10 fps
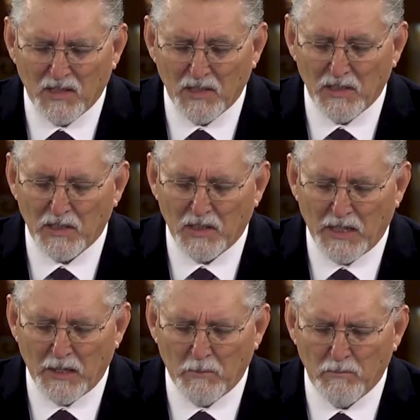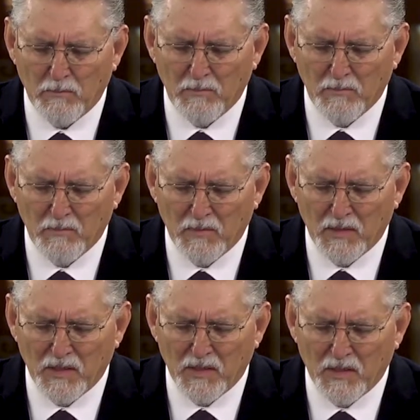a little lamb,
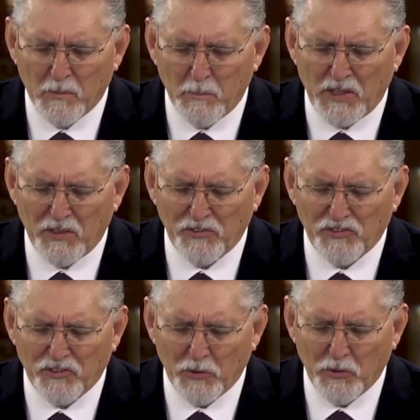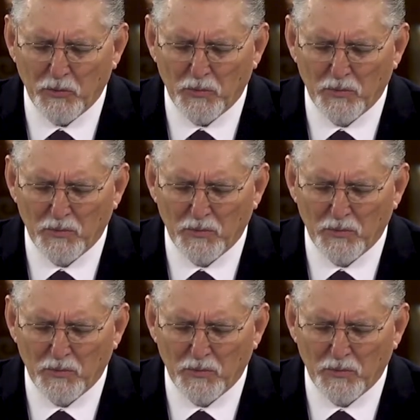pierced through.